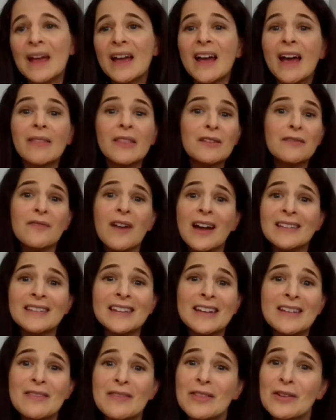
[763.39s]
And then
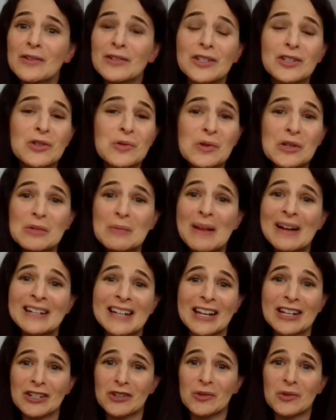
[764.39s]
finally, there's a Jewish
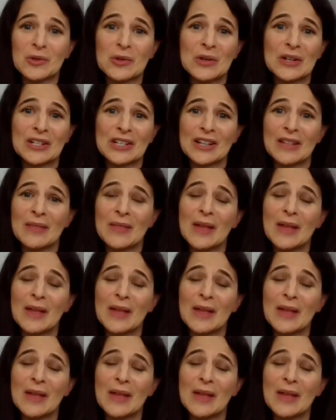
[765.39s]
meditation tradition